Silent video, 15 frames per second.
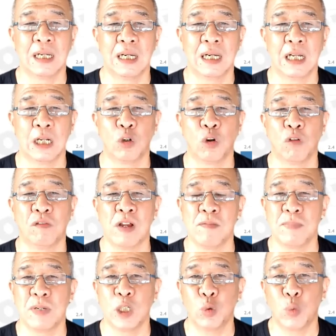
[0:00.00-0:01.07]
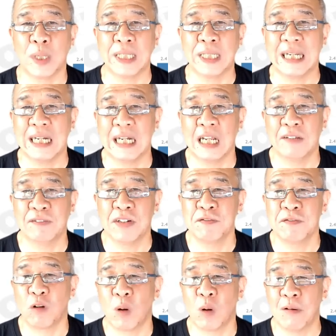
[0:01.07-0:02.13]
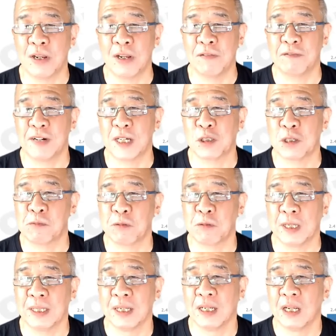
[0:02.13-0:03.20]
November 2011 for our inflation rate.